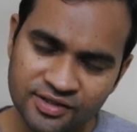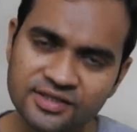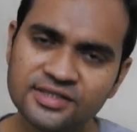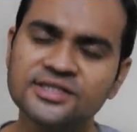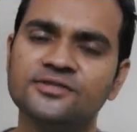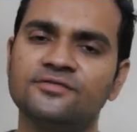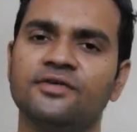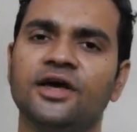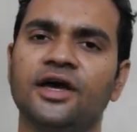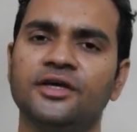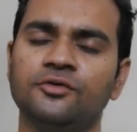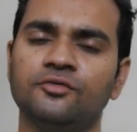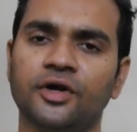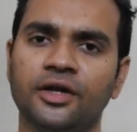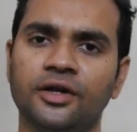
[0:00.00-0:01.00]
this is where
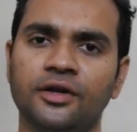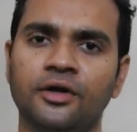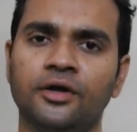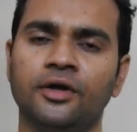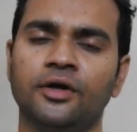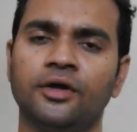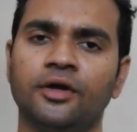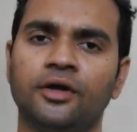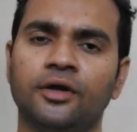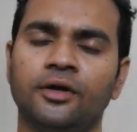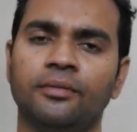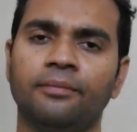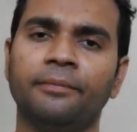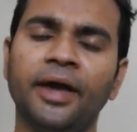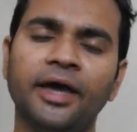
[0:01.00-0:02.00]
you can
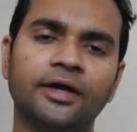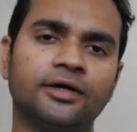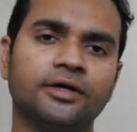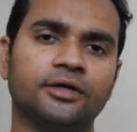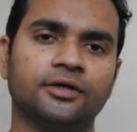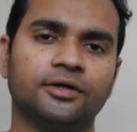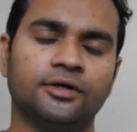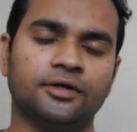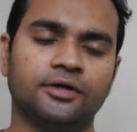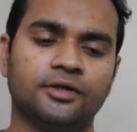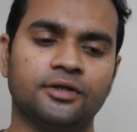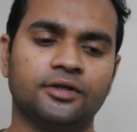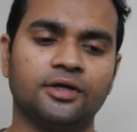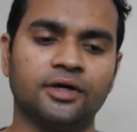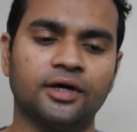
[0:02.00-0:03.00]
make
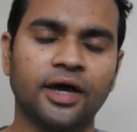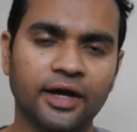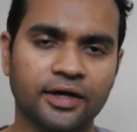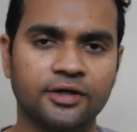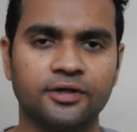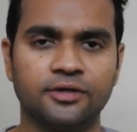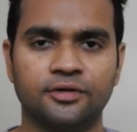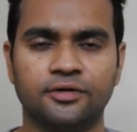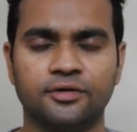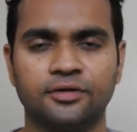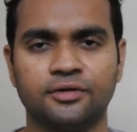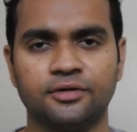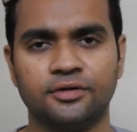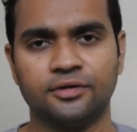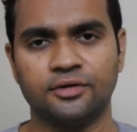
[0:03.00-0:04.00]
the act
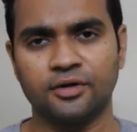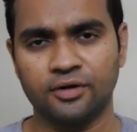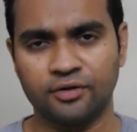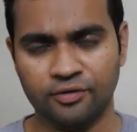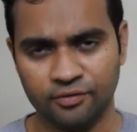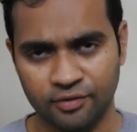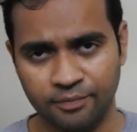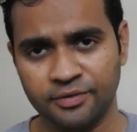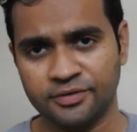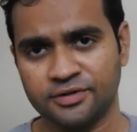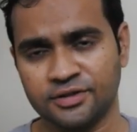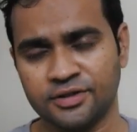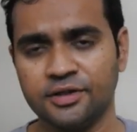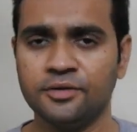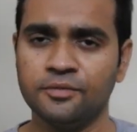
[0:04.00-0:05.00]

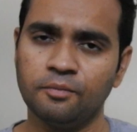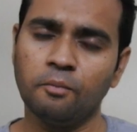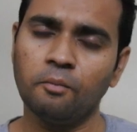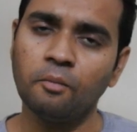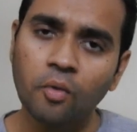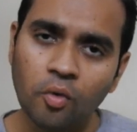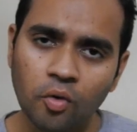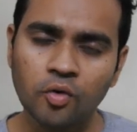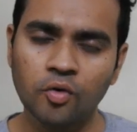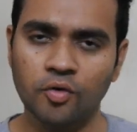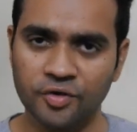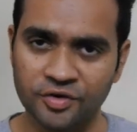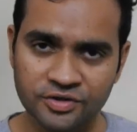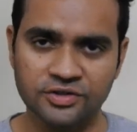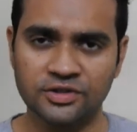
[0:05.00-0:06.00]
repertory more
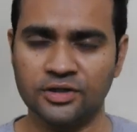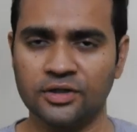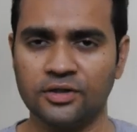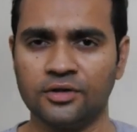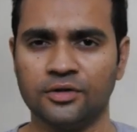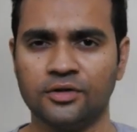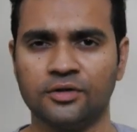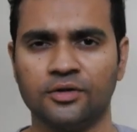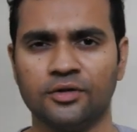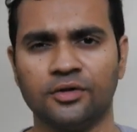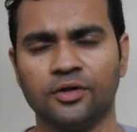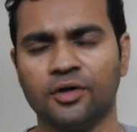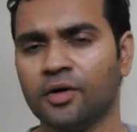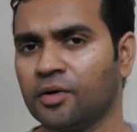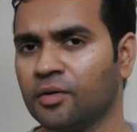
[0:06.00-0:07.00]
original,
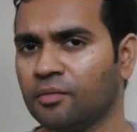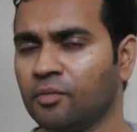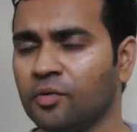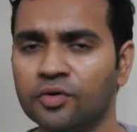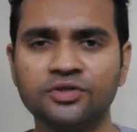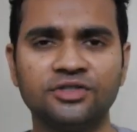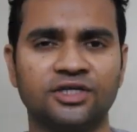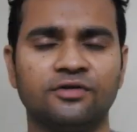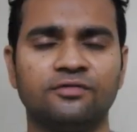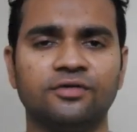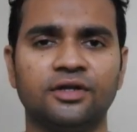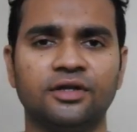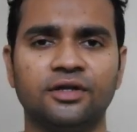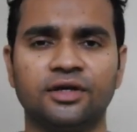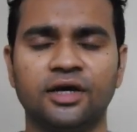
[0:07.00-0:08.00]
more
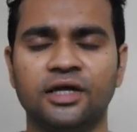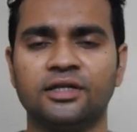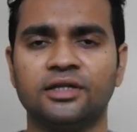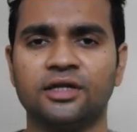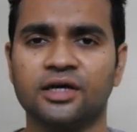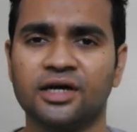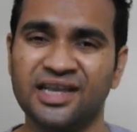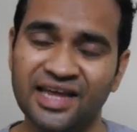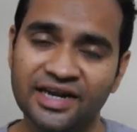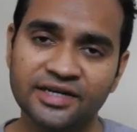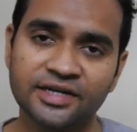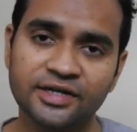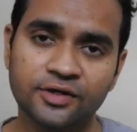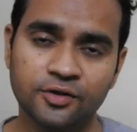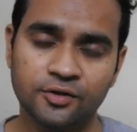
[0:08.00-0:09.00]
genuine, and
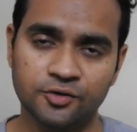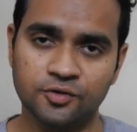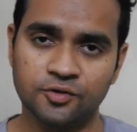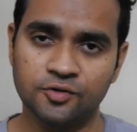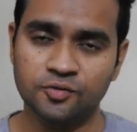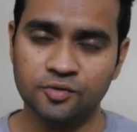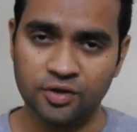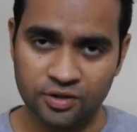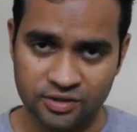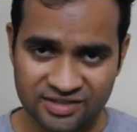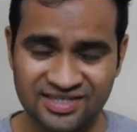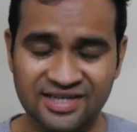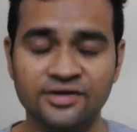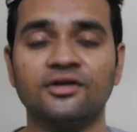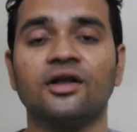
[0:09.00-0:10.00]
connected to the
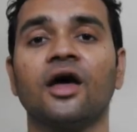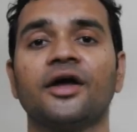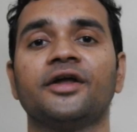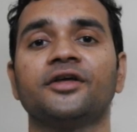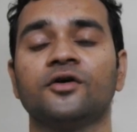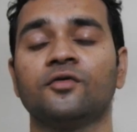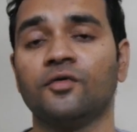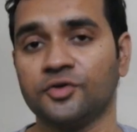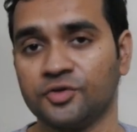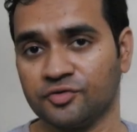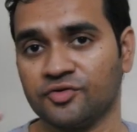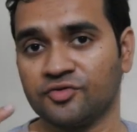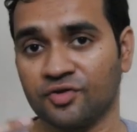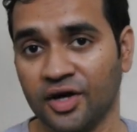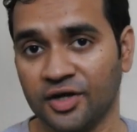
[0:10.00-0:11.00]
central idea of what
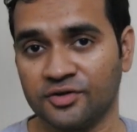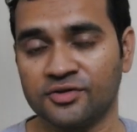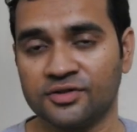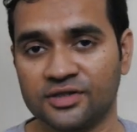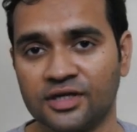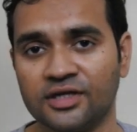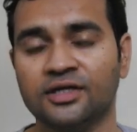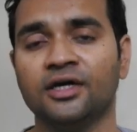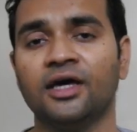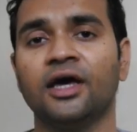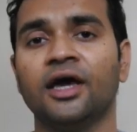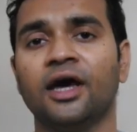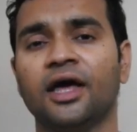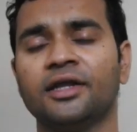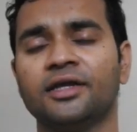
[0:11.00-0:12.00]
you're trying to say,
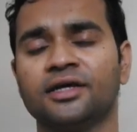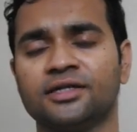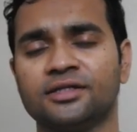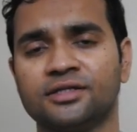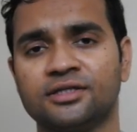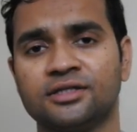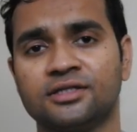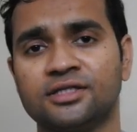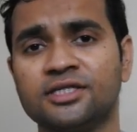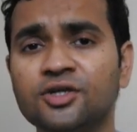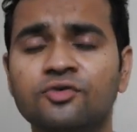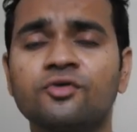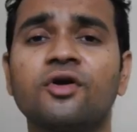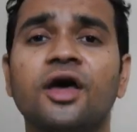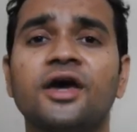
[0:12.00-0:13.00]
and it ends in
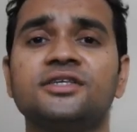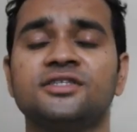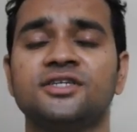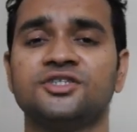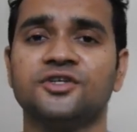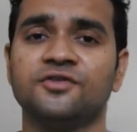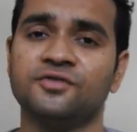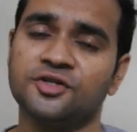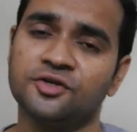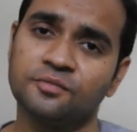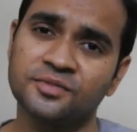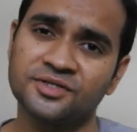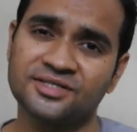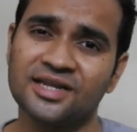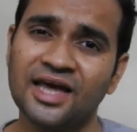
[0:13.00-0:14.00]
synchronization with your
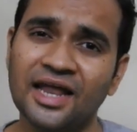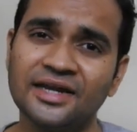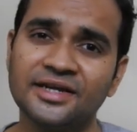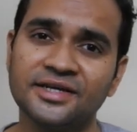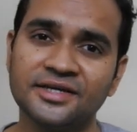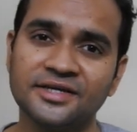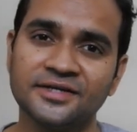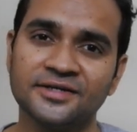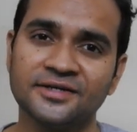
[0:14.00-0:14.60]
personality